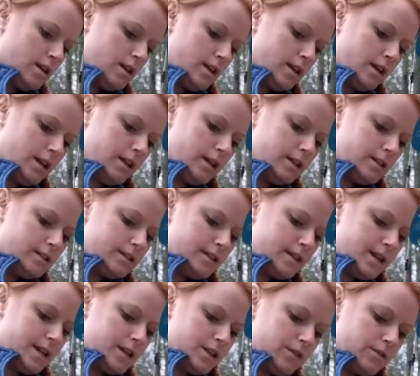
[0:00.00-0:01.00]
And I like to
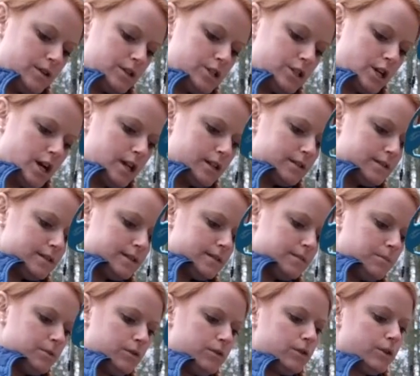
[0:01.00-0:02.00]
take 3 shots
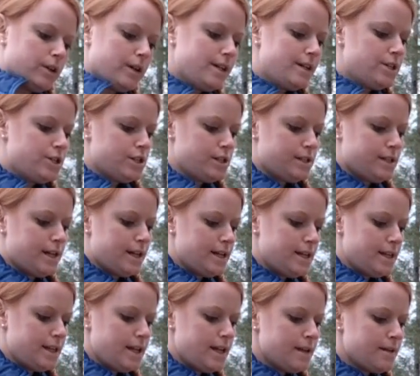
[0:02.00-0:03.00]
before I adjust
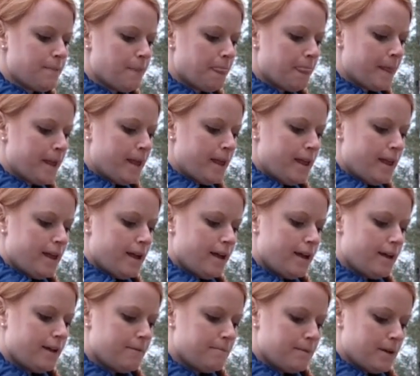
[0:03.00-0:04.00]
anything,
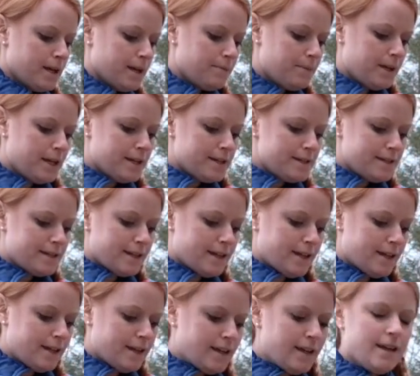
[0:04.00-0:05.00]
because
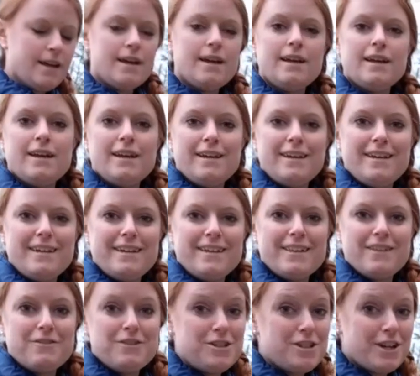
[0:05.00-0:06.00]

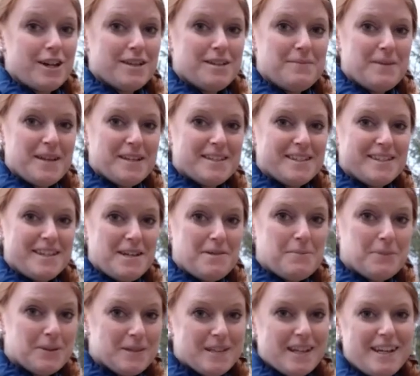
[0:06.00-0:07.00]
3 shots makes a
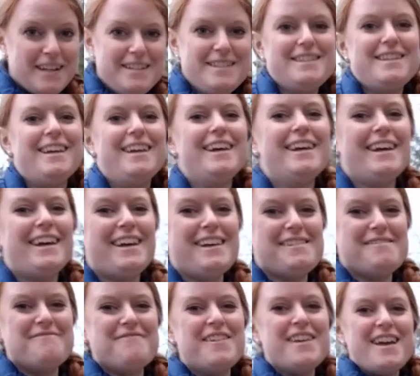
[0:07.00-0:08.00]
sample size,
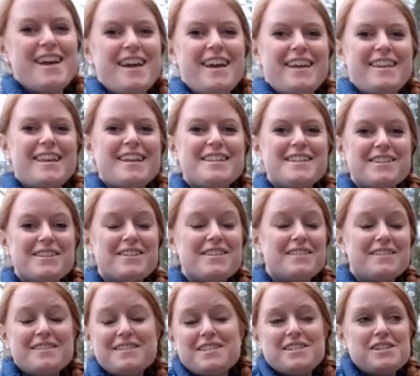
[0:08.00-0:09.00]
and
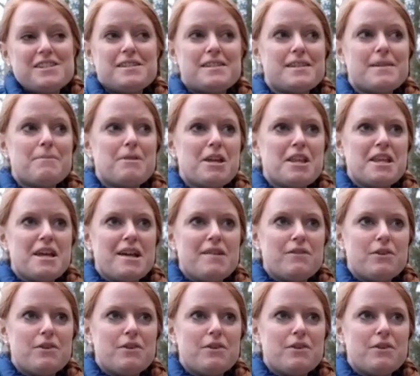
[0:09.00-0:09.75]
it's just something that I've